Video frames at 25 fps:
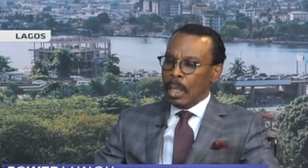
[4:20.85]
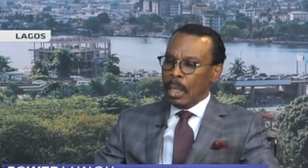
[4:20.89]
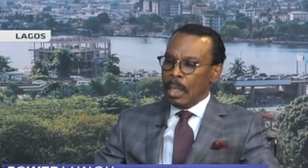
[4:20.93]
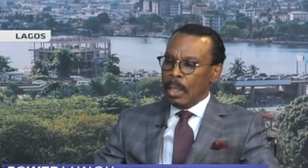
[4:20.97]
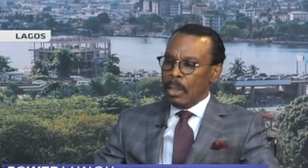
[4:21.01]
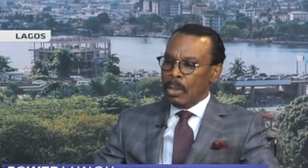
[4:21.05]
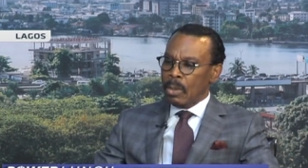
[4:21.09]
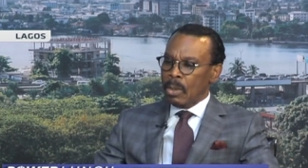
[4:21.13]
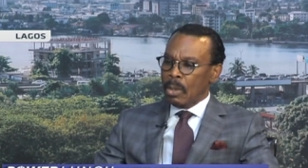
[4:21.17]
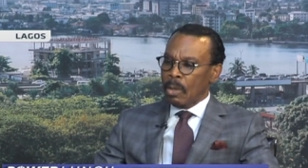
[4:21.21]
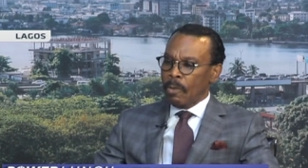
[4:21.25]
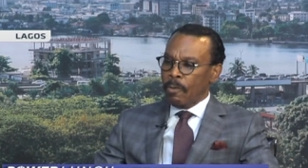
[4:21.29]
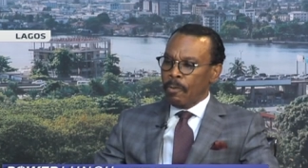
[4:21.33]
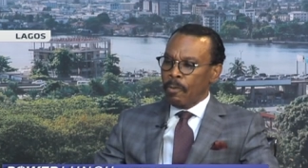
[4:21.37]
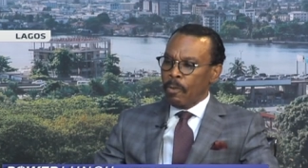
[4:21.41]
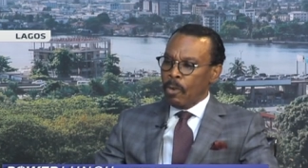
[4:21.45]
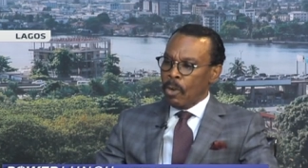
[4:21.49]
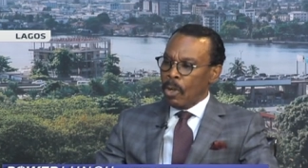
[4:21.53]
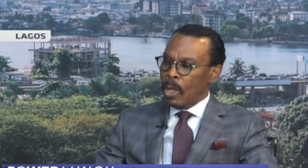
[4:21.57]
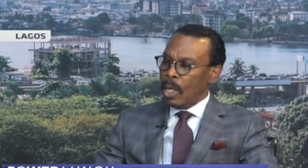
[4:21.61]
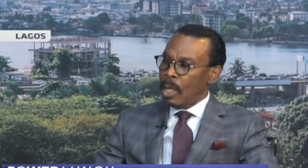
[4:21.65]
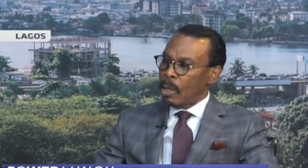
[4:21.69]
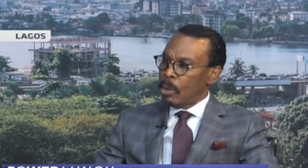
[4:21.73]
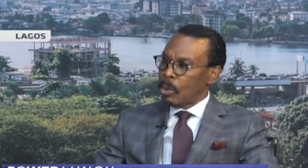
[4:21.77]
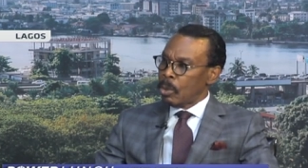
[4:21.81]
is a
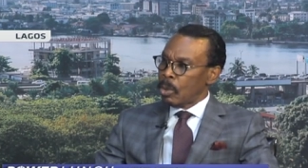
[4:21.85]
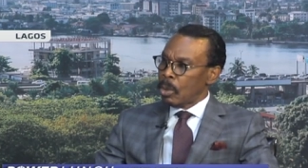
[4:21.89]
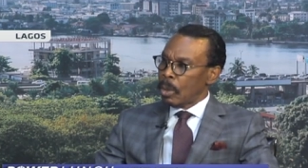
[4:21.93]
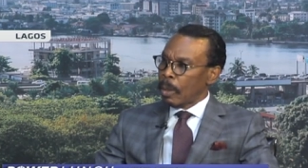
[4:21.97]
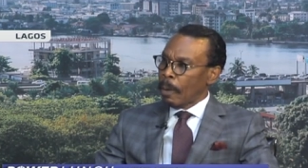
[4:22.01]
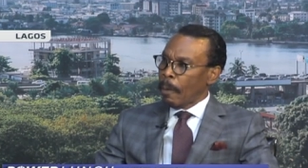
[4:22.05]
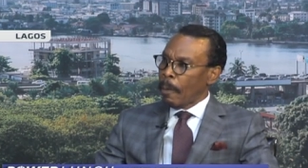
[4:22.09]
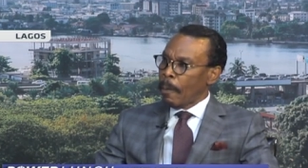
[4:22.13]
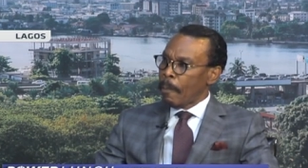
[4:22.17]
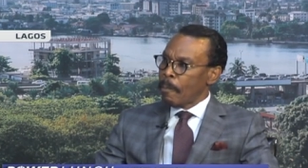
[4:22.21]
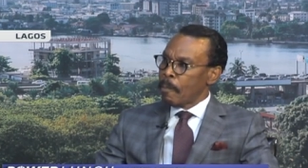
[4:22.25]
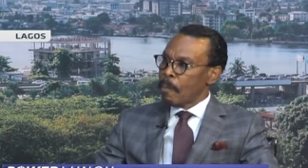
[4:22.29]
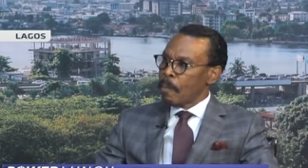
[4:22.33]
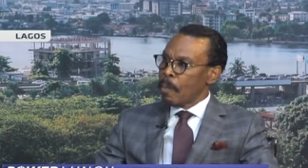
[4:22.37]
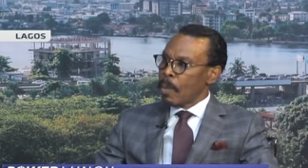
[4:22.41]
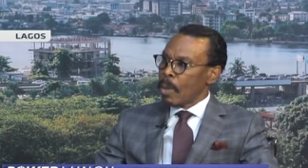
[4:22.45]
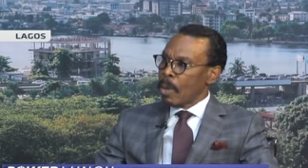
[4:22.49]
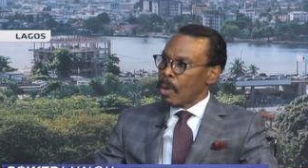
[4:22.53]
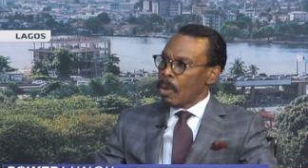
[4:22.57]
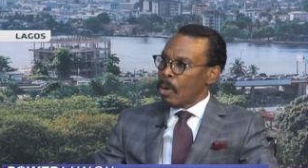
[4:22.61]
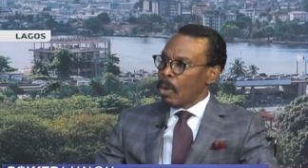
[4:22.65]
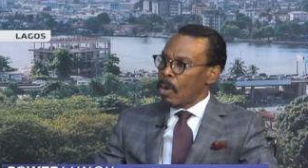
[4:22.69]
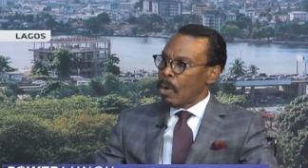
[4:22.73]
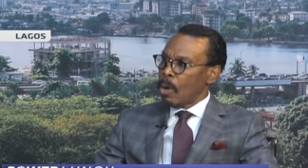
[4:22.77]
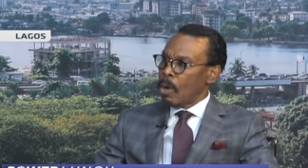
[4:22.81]
fallout
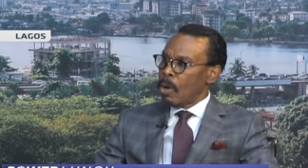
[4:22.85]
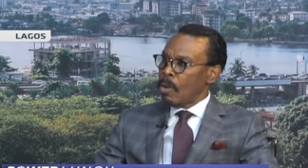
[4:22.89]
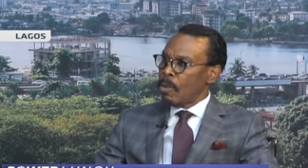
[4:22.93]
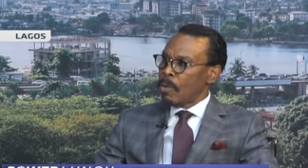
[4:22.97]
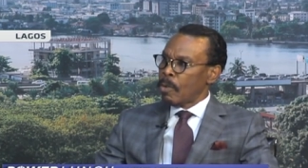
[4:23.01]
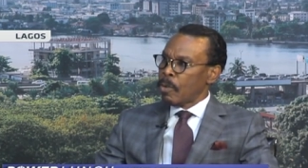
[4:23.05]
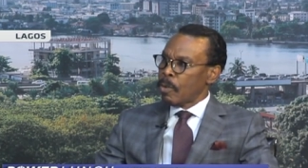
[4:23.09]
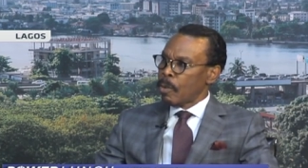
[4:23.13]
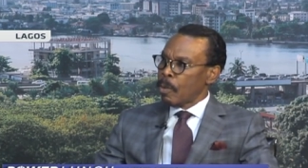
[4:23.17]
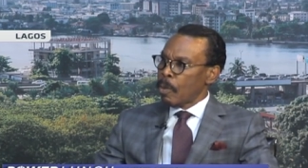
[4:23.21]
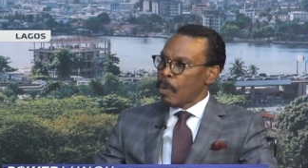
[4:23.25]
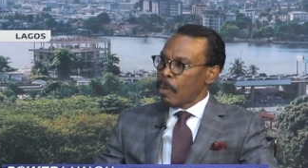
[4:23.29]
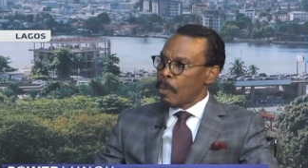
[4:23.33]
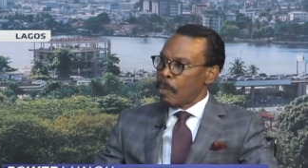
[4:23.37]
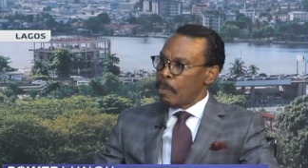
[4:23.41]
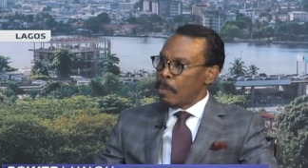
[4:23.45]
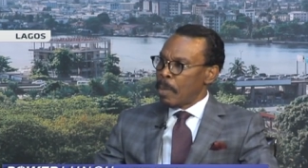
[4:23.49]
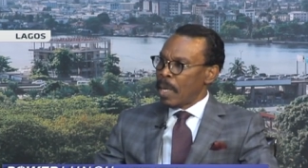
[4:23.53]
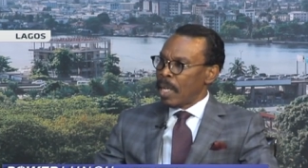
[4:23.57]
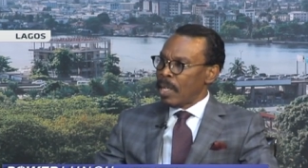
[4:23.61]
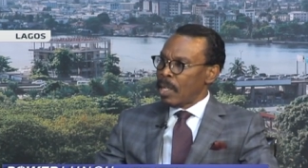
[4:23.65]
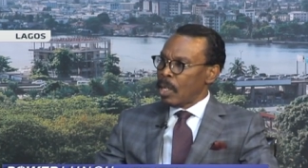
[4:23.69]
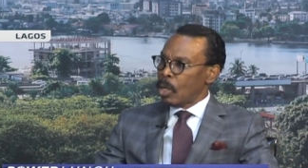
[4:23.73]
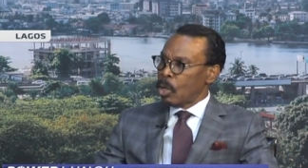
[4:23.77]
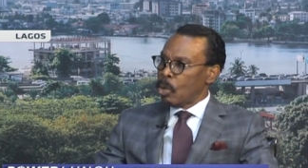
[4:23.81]
of
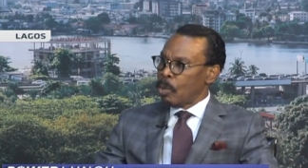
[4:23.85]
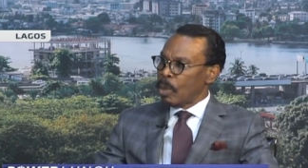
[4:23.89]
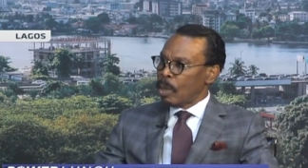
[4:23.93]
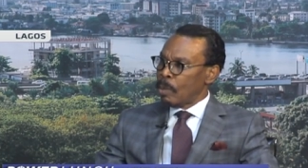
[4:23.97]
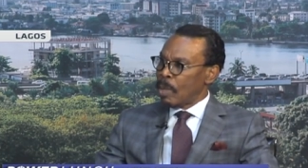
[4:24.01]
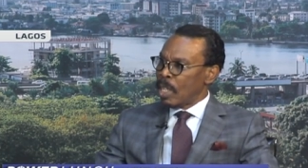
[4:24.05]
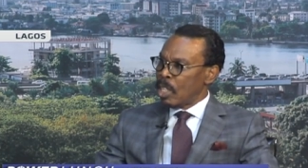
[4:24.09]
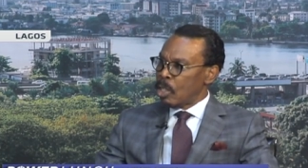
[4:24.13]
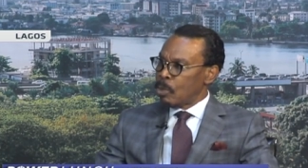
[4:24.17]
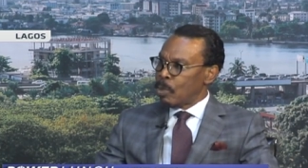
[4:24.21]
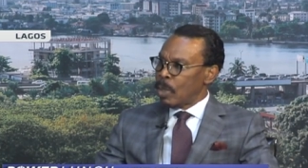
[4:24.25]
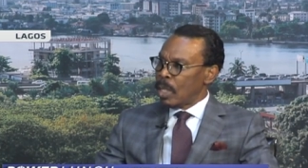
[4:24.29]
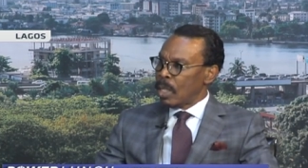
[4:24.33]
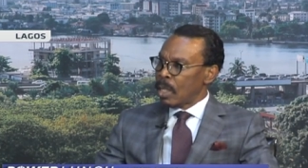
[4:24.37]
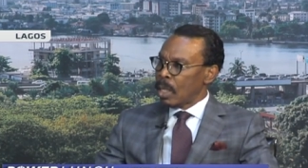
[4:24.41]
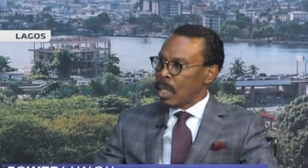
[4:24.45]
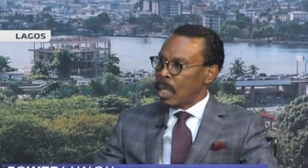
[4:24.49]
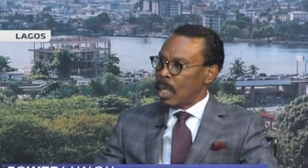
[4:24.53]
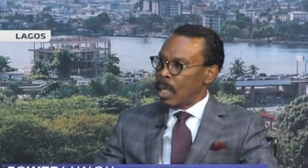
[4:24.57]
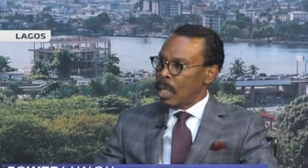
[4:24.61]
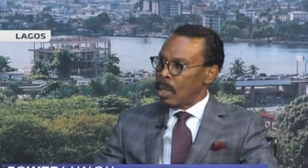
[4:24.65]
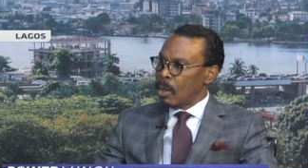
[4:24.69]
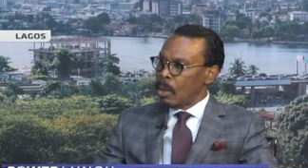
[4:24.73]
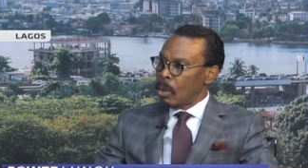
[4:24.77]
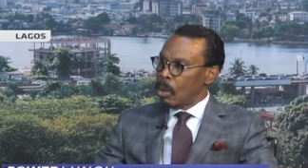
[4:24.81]
bad economic management
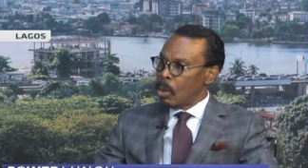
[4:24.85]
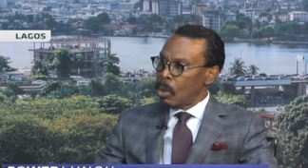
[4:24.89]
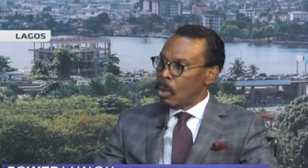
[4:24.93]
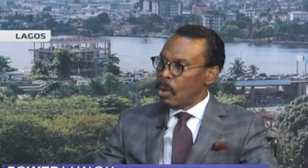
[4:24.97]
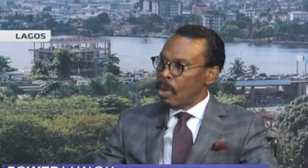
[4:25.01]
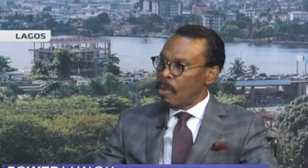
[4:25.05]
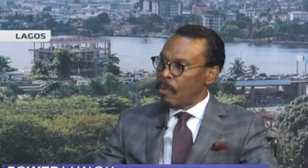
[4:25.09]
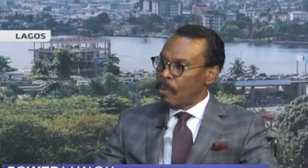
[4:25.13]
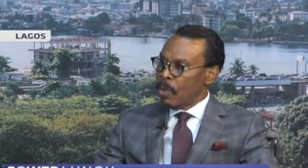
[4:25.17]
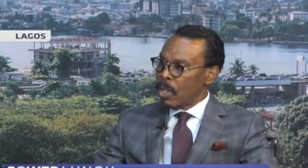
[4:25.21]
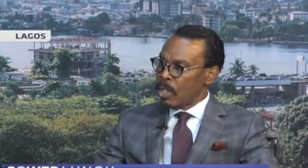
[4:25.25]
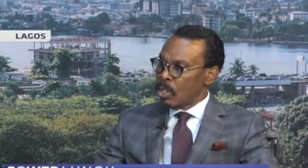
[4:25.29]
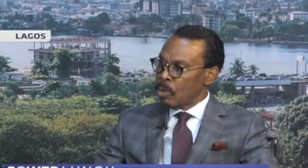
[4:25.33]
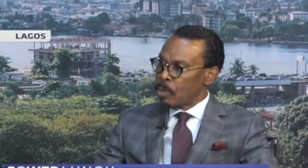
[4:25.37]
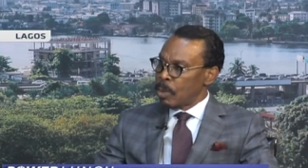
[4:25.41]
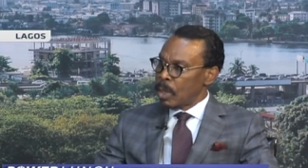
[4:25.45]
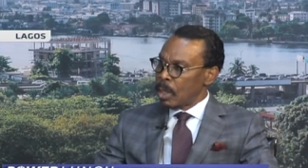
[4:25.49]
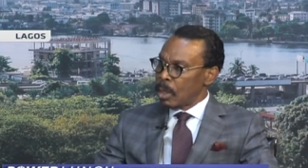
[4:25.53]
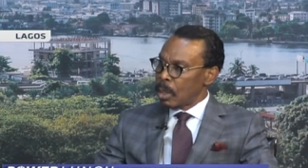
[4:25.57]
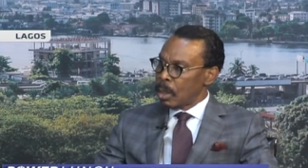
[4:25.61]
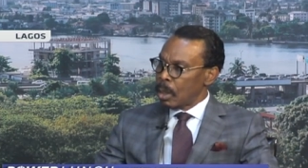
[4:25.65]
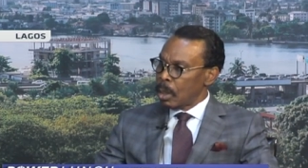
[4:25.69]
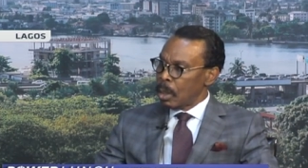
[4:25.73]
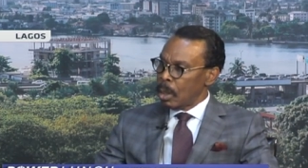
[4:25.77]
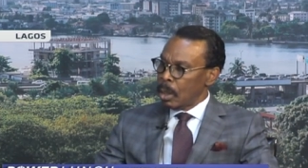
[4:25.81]
and low
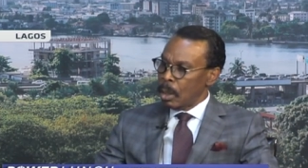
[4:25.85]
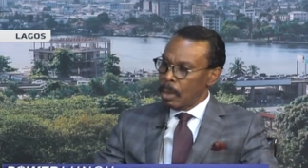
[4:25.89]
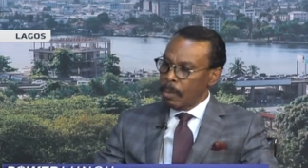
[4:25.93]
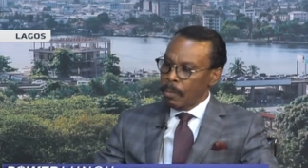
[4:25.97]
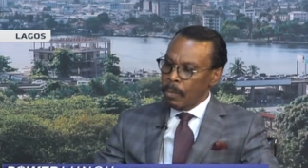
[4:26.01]
investment.